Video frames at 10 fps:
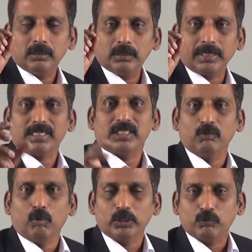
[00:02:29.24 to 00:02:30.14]
tax
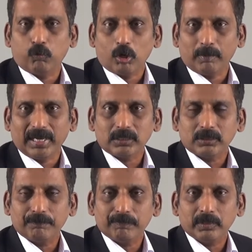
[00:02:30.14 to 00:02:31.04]
invoice format,
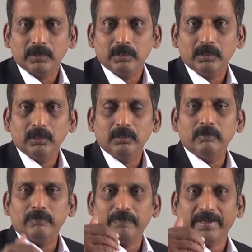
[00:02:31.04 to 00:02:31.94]

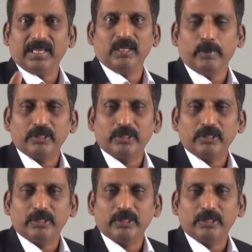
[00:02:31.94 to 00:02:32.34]
failing